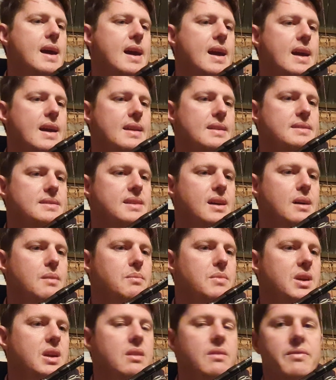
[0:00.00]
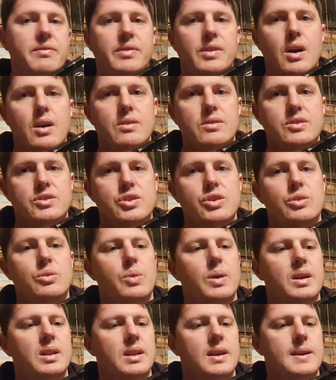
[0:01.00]
and it'll float too
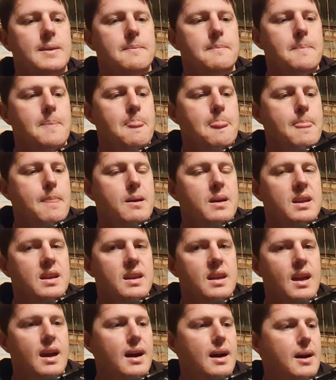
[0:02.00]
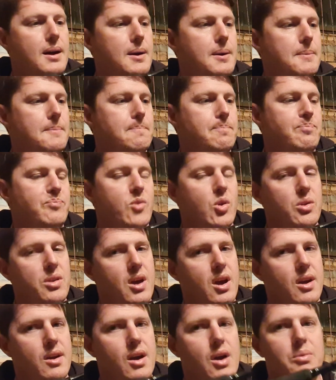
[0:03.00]
quickly.
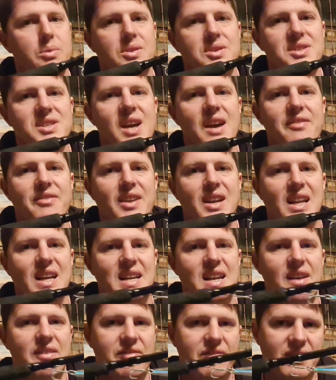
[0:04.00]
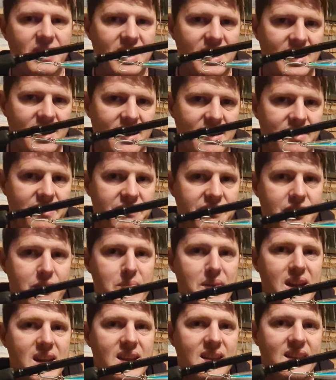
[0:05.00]
Although I will say, funnily enough, for
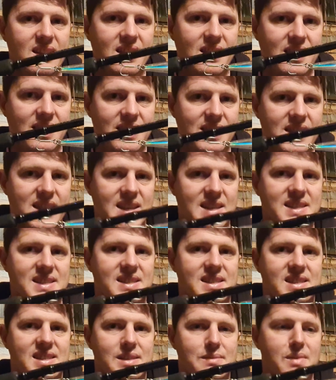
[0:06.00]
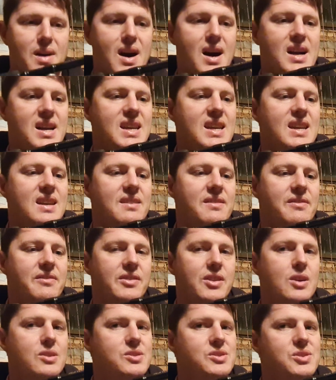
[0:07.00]
me, this Samaki
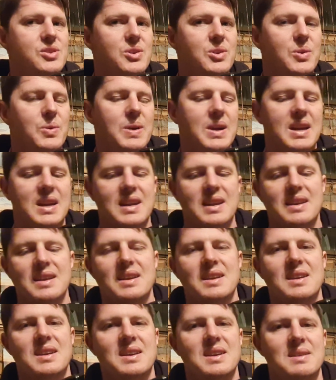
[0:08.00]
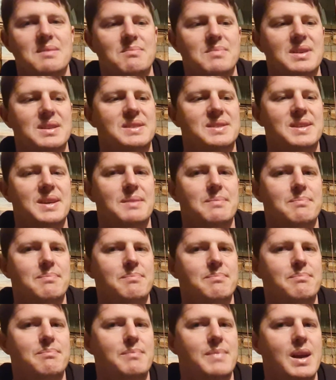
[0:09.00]
floats too quick. But
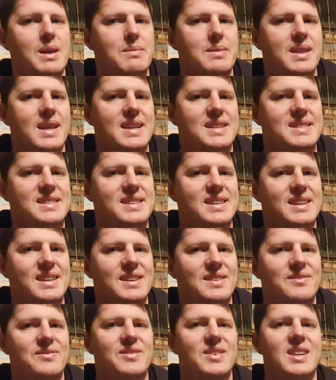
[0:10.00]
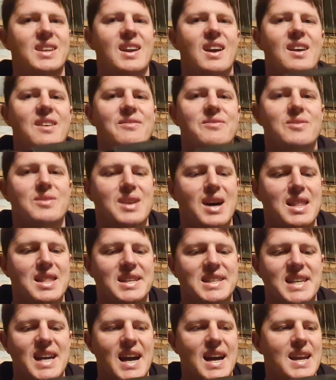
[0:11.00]
maybe that's a video for
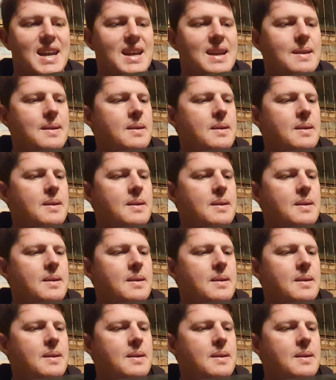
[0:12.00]
another day.